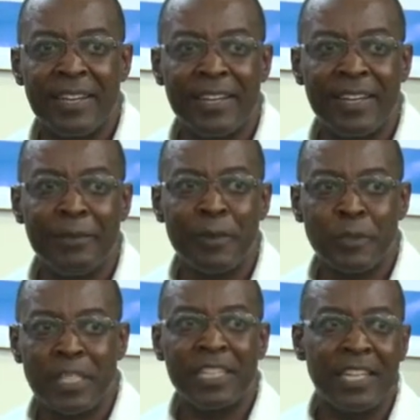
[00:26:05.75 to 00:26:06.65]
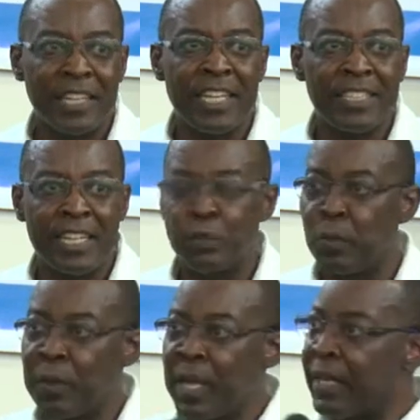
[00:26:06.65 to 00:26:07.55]
Okay? Because these are the things that
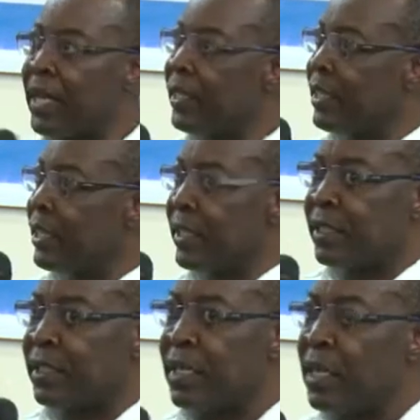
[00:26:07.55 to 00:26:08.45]
should be there, the health centers.